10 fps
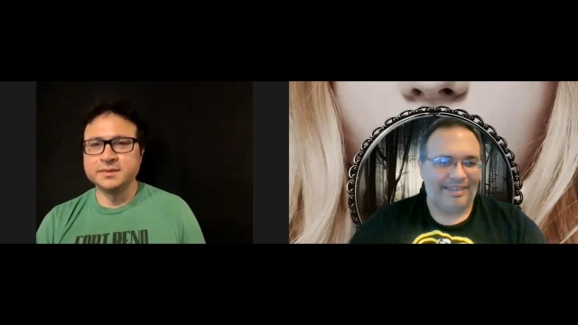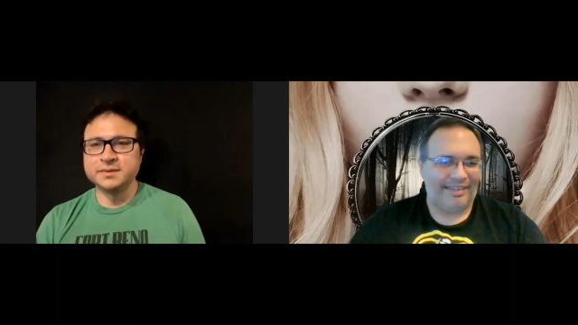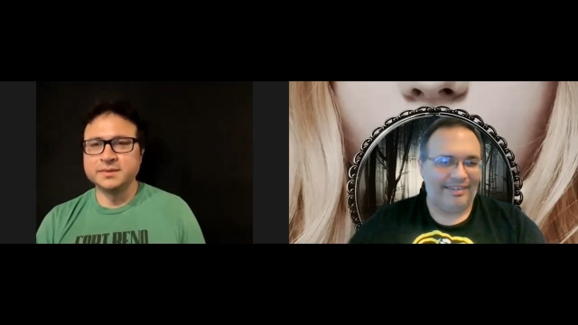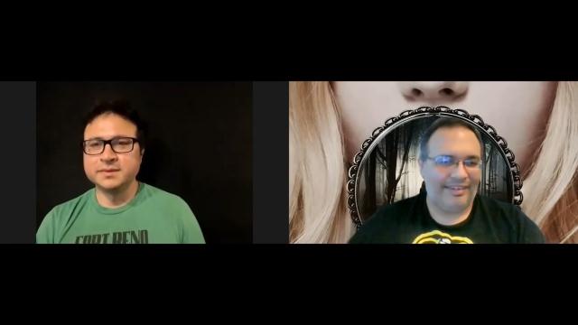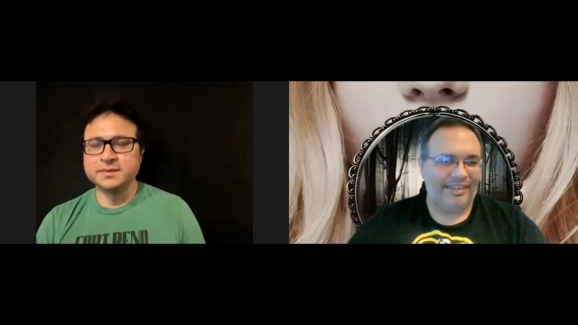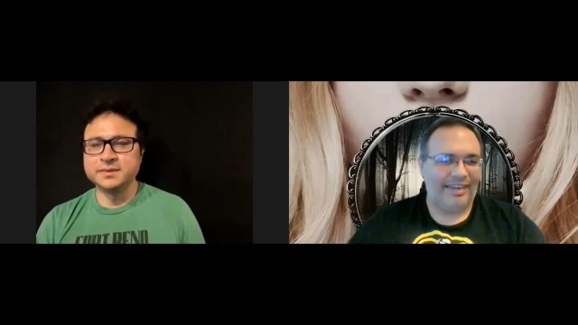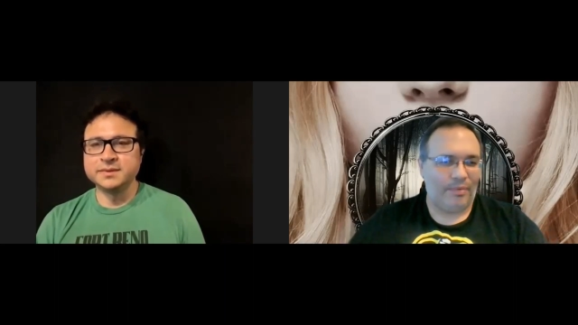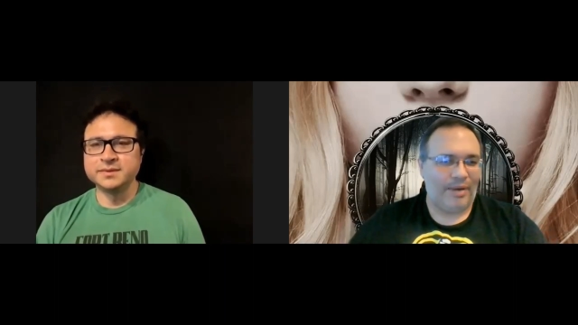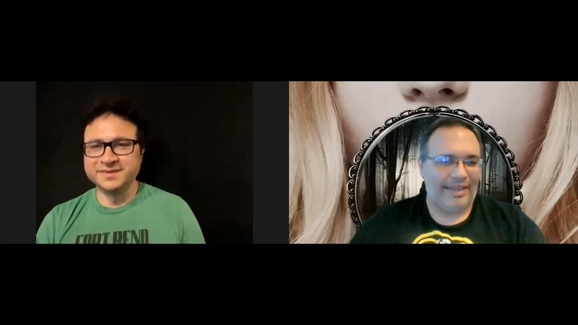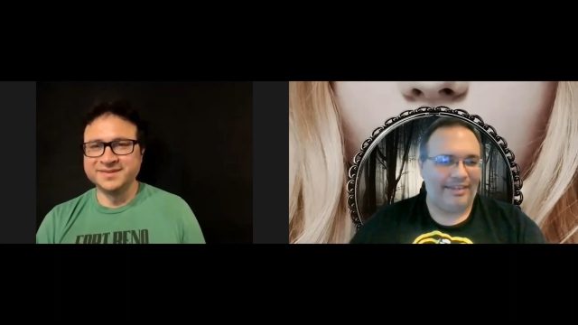Speaker 1: in
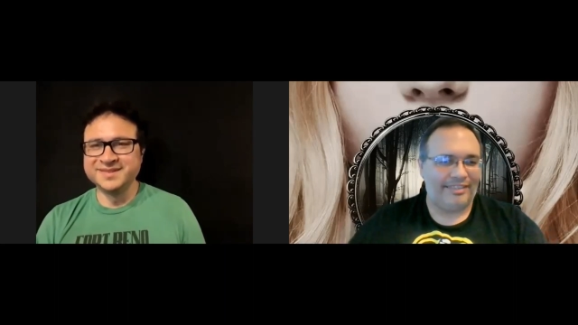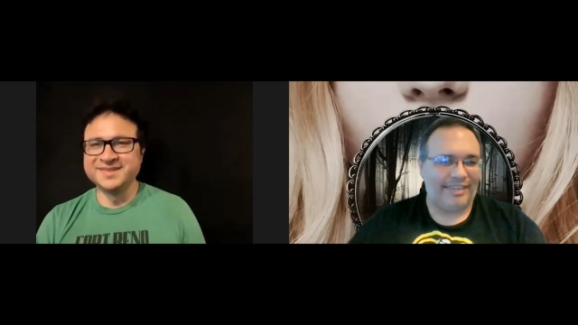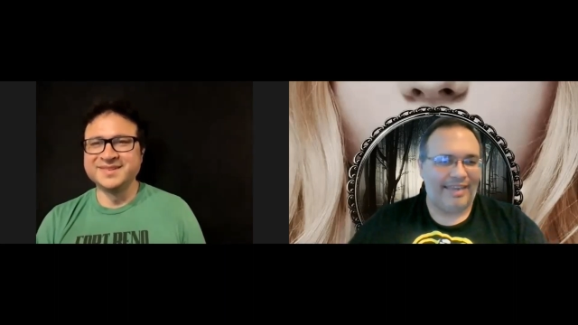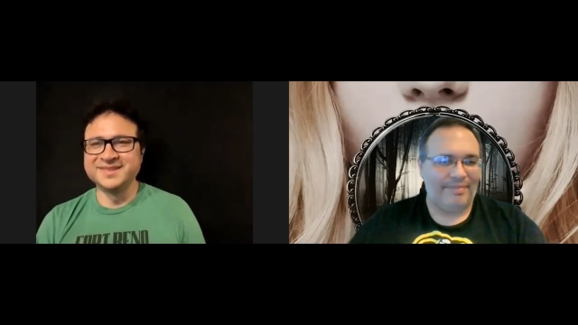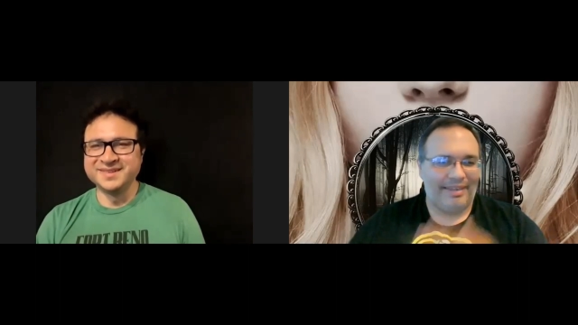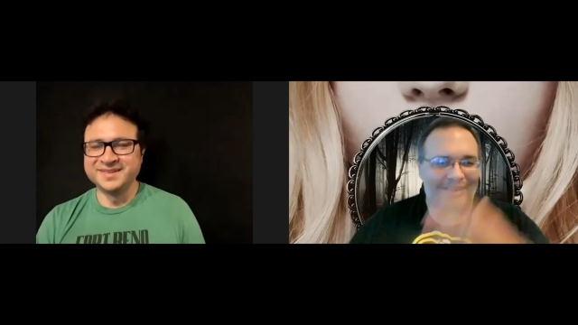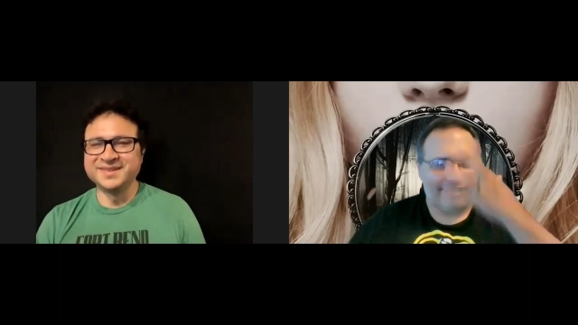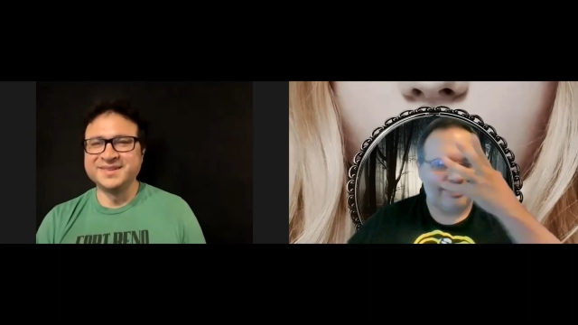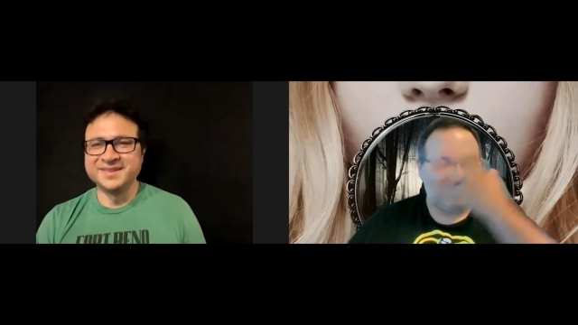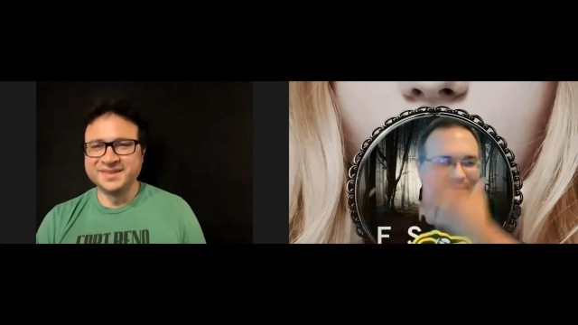a way you could say
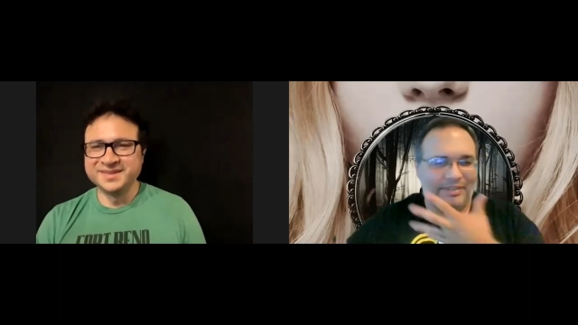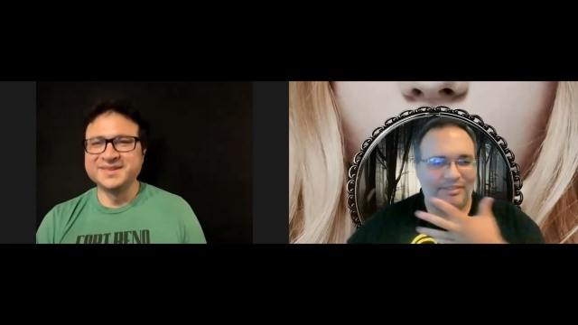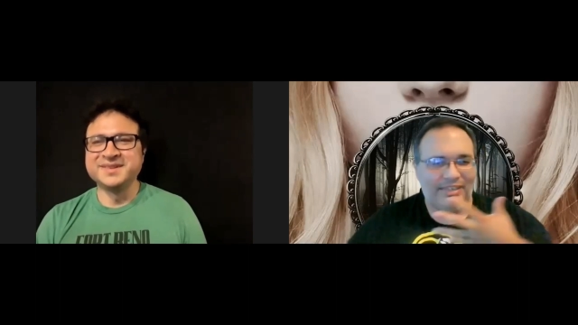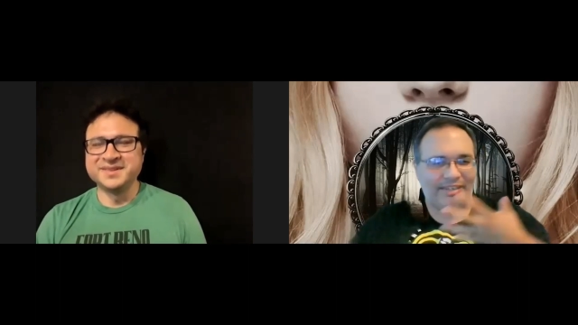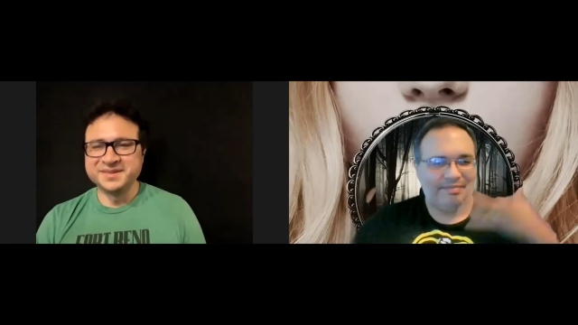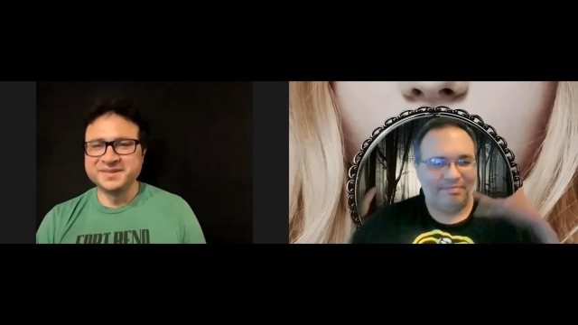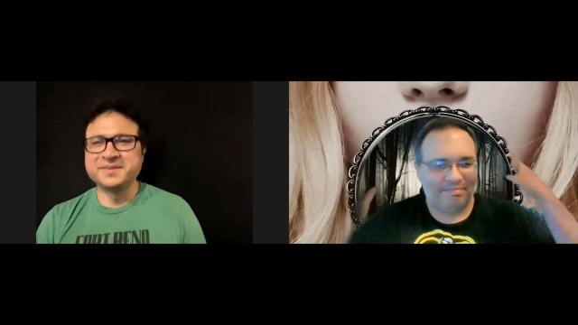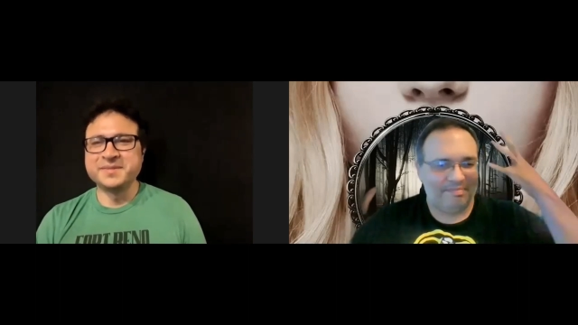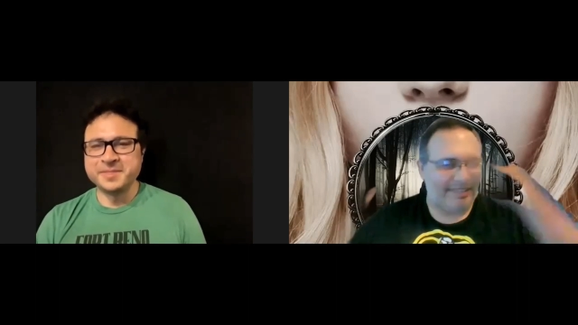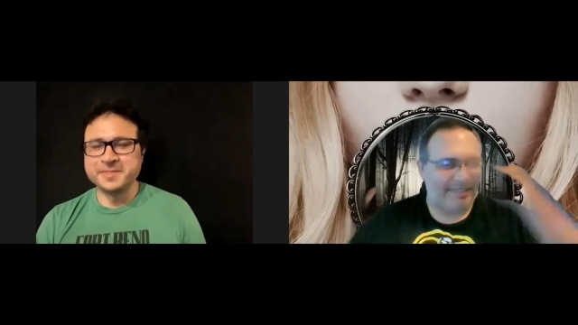because when you see the
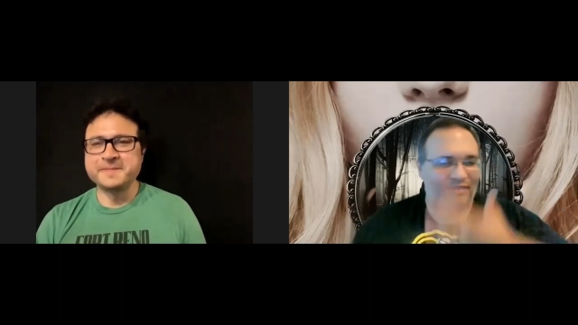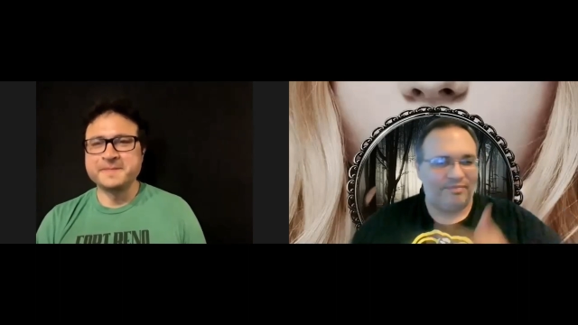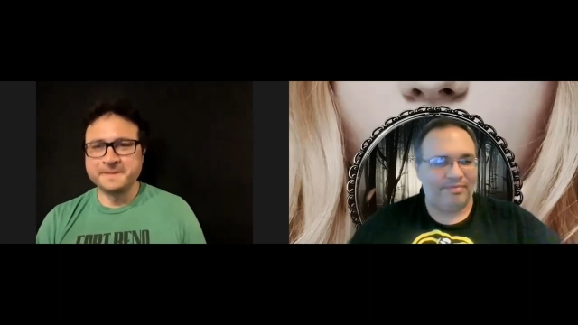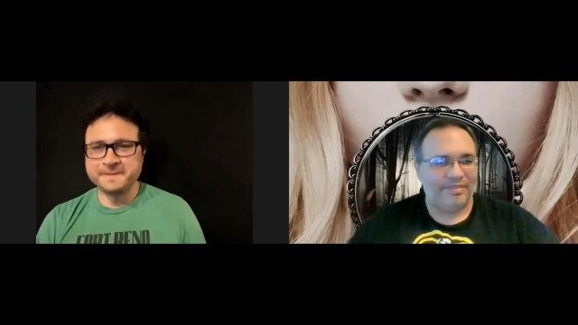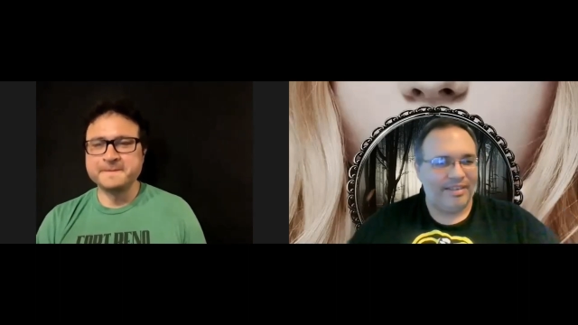messed up